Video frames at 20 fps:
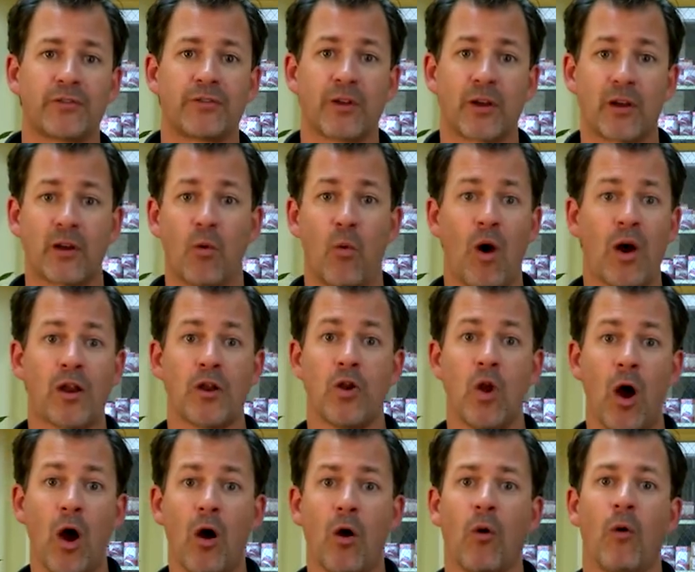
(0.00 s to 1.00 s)
They're going to want to
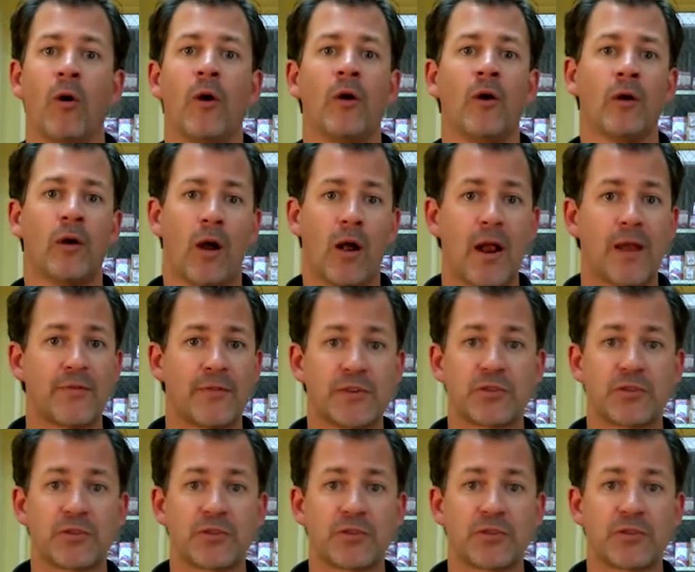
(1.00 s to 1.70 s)
know, all right,